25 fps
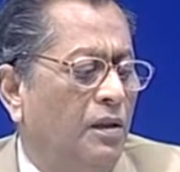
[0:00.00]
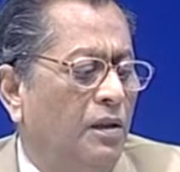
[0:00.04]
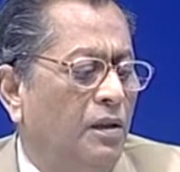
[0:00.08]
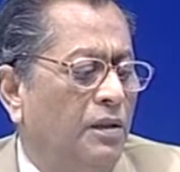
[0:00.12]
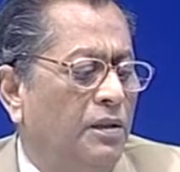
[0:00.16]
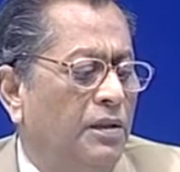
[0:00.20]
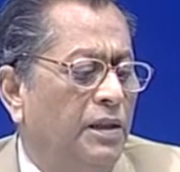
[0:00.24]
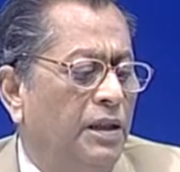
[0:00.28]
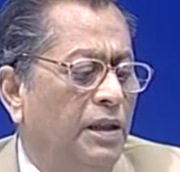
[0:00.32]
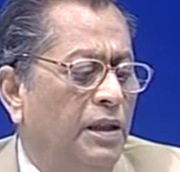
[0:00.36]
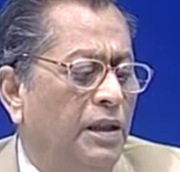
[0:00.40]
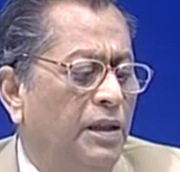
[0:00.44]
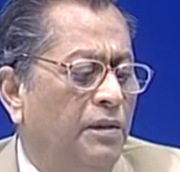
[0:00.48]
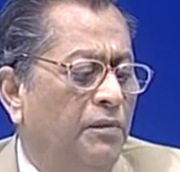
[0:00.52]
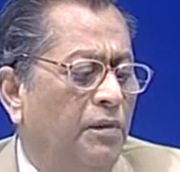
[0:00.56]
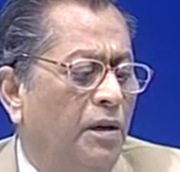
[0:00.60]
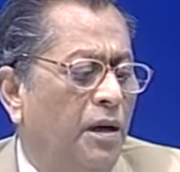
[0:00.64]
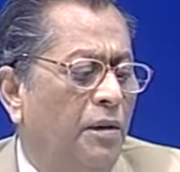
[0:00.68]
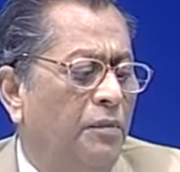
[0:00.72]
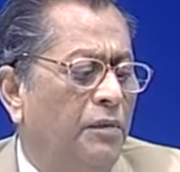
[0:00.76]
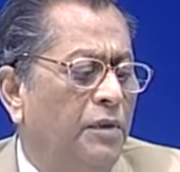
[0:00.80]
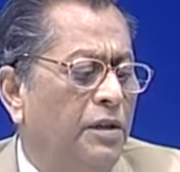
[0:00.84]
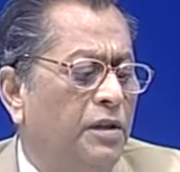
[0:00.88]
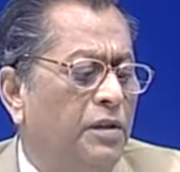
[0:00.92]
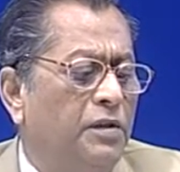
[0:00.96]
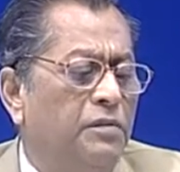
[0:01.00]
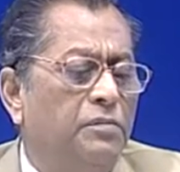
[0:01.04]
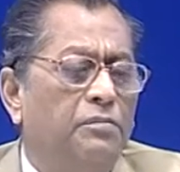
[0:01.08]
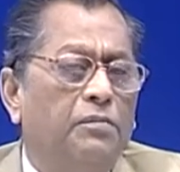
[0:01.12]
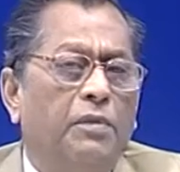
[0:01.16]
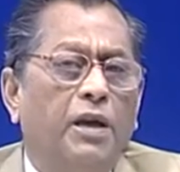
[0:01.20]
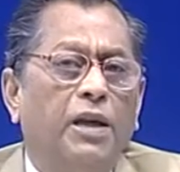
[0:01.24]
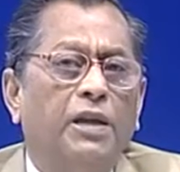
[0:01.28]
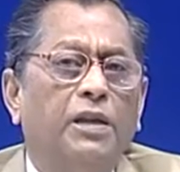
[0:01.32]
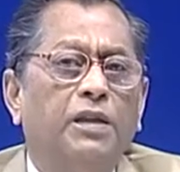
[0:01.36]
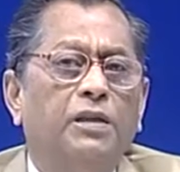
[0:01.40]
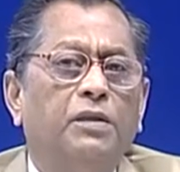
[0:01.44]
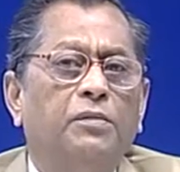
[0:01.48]
the environment
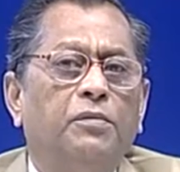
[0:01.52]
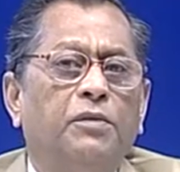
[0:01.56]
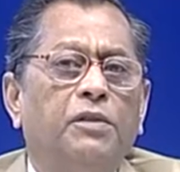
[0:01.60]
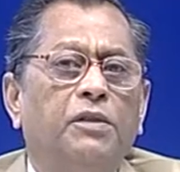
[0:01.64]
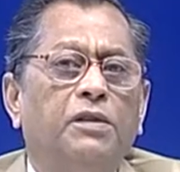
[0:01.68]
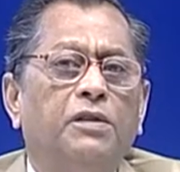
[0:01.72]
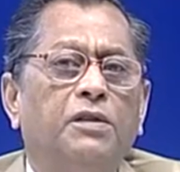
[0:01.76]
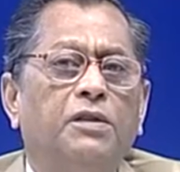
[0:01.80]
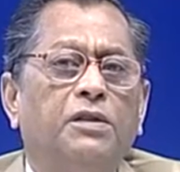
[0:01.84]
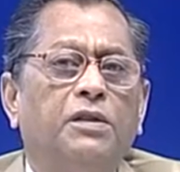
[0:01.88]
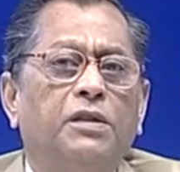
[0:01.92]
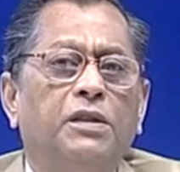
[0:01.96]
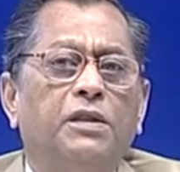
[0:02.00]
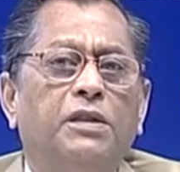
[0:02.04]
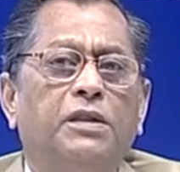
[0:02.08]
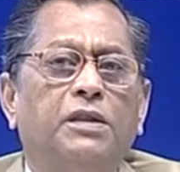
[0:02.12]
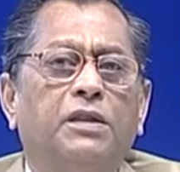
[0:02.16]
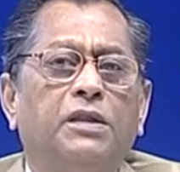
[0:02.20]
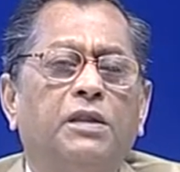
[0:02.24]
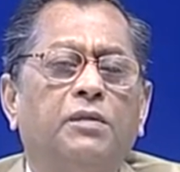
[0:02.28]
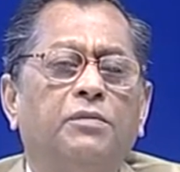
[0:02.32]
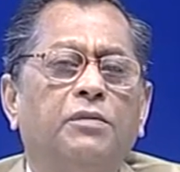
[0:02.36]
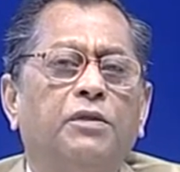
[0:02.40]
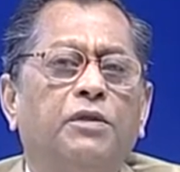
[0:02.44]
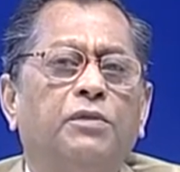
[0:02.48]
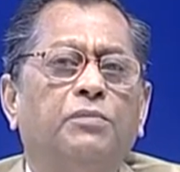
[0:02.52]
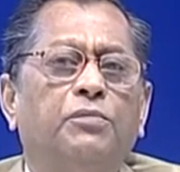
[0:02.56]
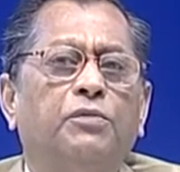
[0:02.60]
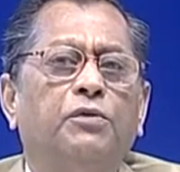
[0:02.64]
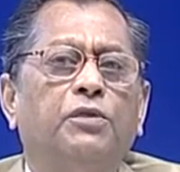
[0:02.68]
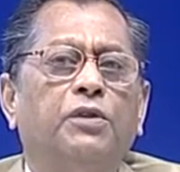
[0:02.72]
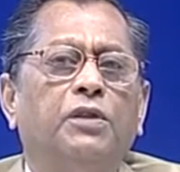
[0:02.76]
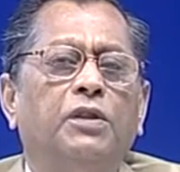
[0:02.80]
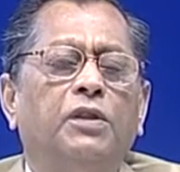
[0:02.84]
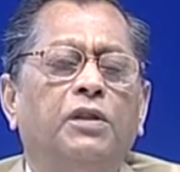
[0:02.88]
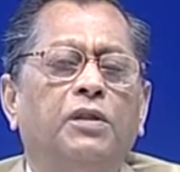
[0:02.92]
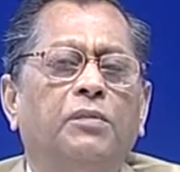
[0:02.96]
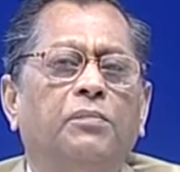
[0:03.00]
management system is put
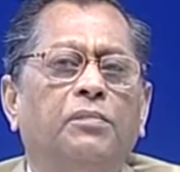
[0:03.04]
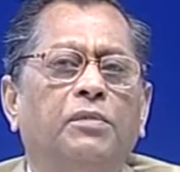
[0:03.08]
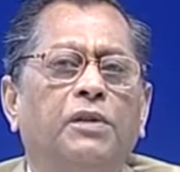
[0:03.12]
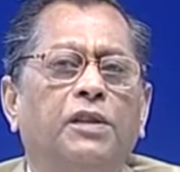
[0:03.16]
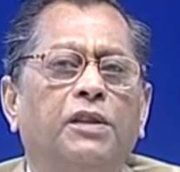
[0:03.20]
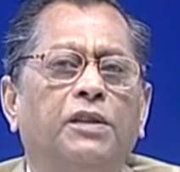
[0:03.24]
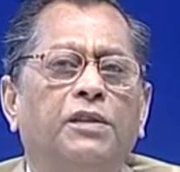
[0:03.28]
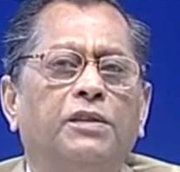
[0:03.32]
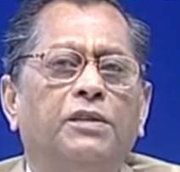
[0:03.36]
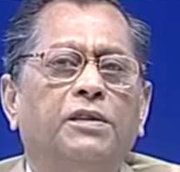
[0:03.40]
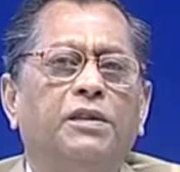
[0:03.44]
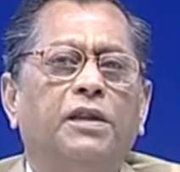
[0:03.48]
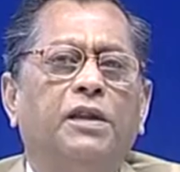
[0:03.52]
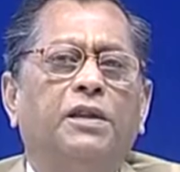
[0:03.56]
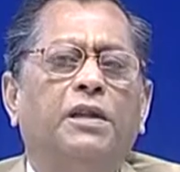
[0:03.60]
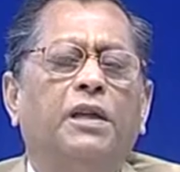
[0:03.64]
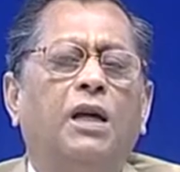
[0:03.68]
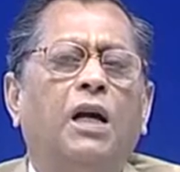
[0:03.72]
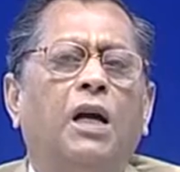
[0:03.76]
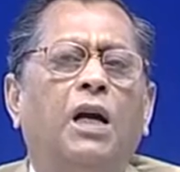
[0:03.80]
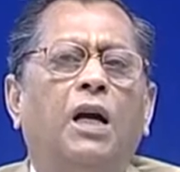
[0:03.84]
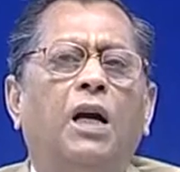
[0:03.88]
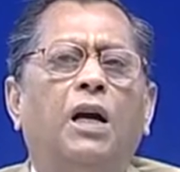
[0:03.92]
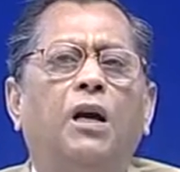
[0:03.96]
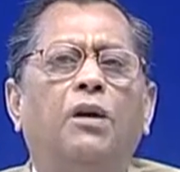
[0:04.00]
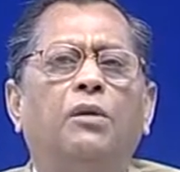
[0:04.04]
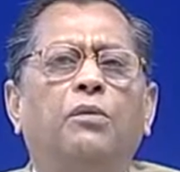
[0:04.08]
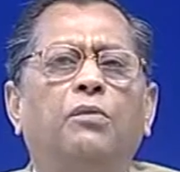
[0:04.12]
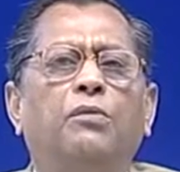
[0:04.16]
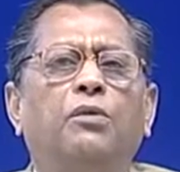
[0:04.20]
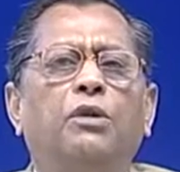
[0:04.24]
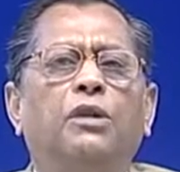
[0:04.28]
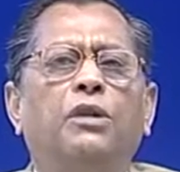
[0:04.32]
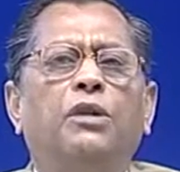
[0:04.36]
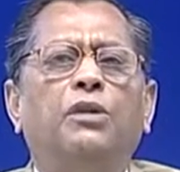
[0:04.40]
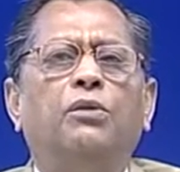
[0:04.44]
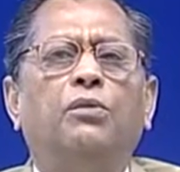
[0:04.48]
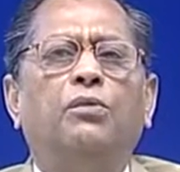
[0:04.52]
into place, that how
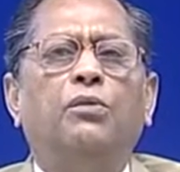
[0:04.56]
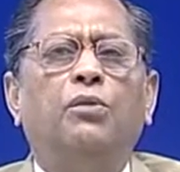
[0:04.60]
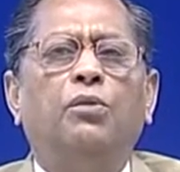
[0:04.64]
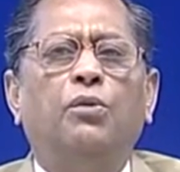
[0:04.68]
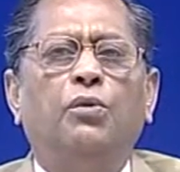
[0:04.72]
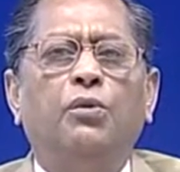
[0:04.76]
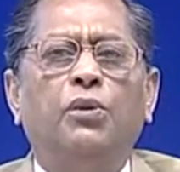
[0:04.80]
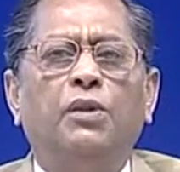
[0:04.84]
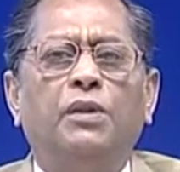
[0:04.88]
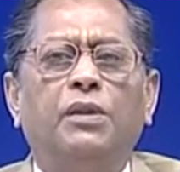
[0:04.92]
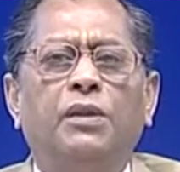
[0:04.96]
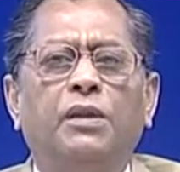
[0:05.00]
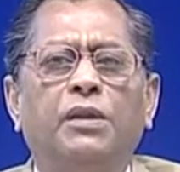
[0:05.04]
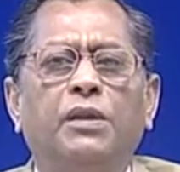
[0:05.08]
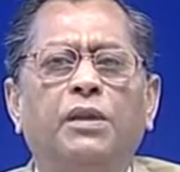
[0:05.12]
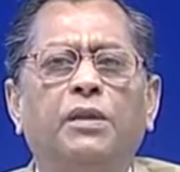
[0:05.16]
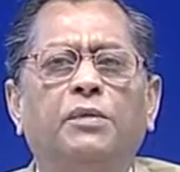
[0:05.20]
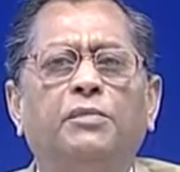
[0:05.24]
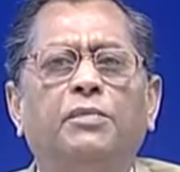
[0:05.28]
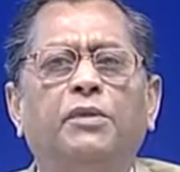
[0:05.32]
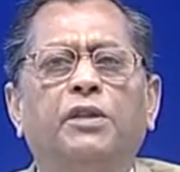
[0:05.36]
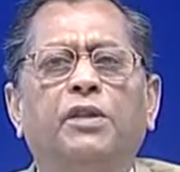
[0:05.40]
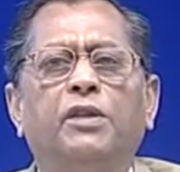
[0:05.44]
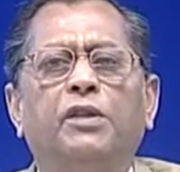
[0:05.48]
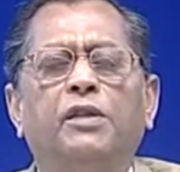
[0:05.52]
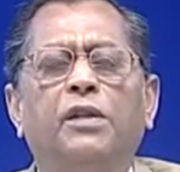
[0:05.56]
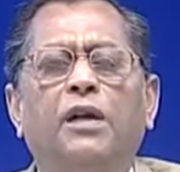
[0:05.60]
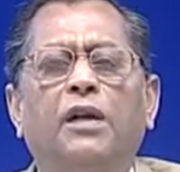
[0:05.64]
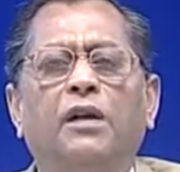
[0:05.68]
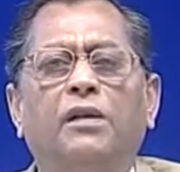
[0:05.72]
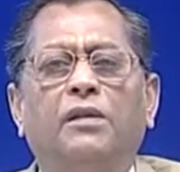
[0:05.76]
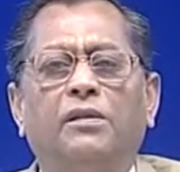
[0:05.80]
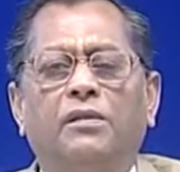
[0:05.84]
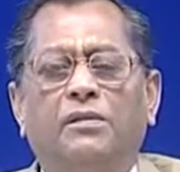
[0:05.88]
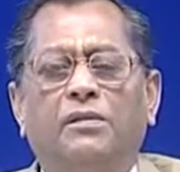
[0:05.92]
will the whole thing be done.